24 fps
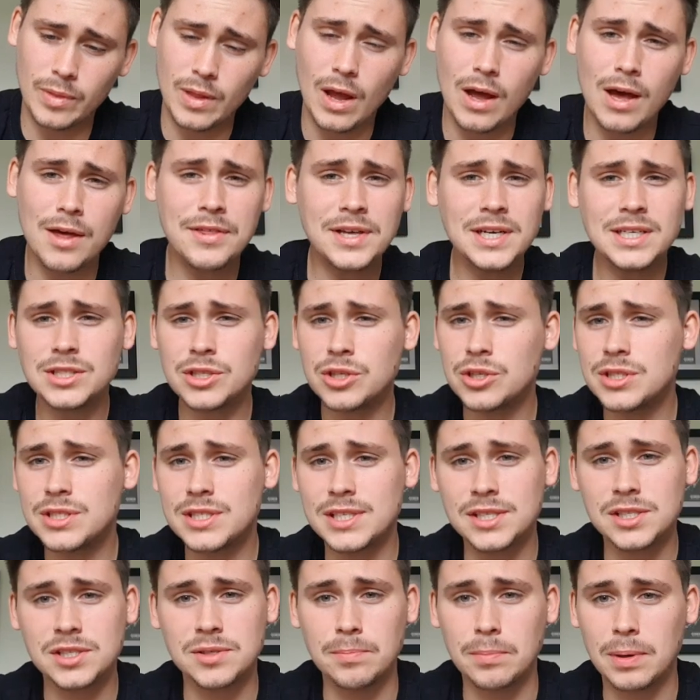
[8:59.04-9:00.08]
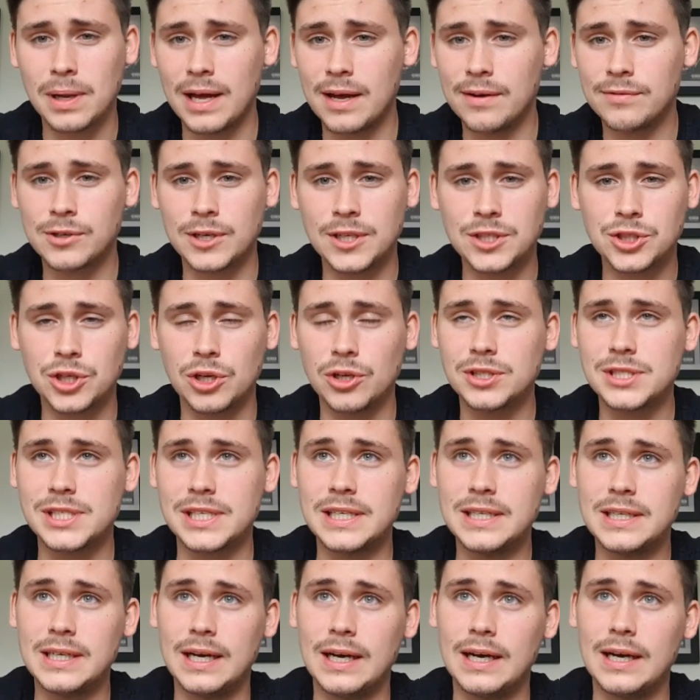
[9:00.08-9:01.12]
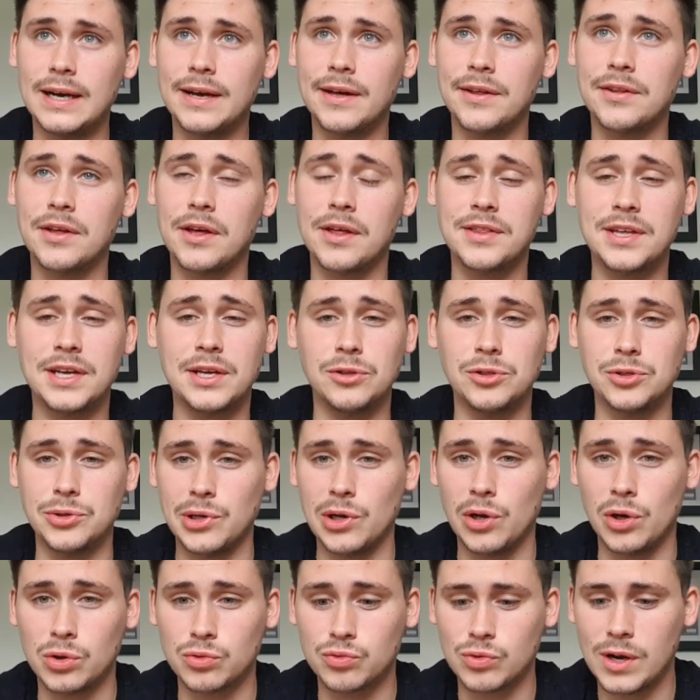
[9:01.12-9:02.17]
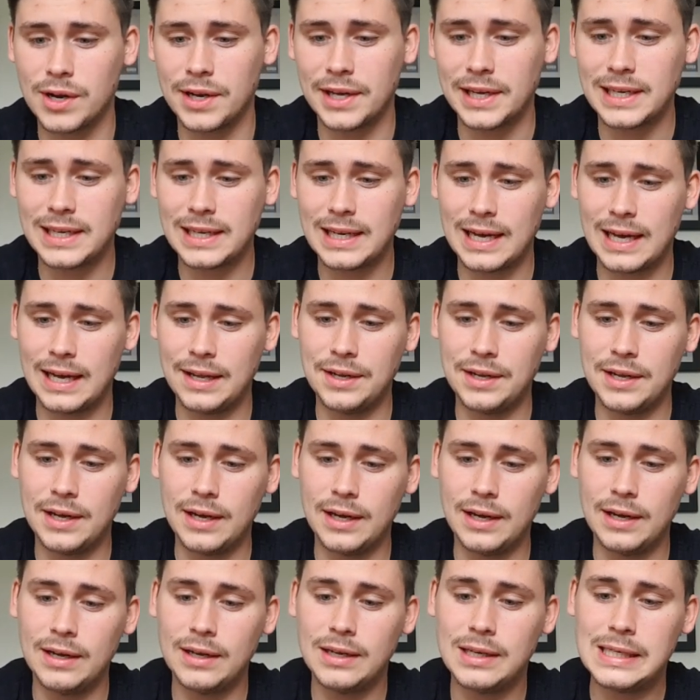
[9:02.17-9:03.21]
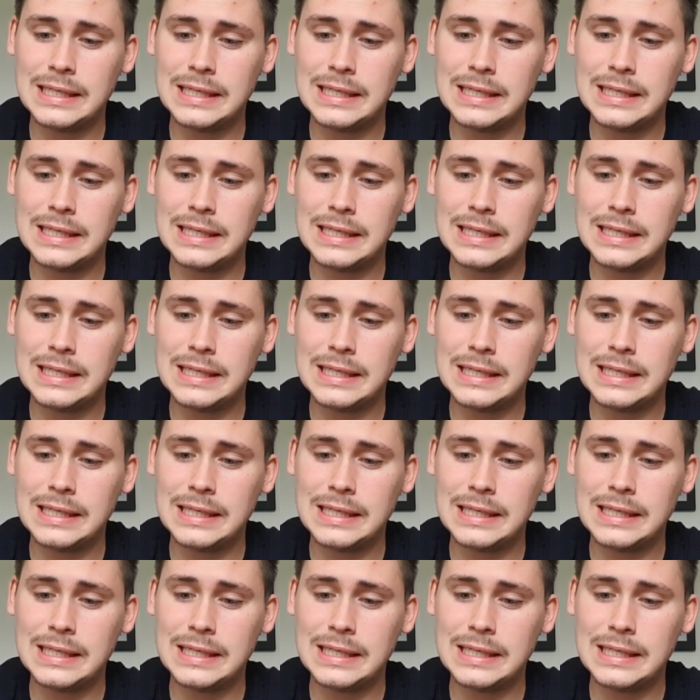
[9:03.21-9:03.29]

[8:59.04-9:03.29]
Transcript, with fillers: I think he's a good system player for Ancelotti. Uh, I think he'll do a lot of running, and uh,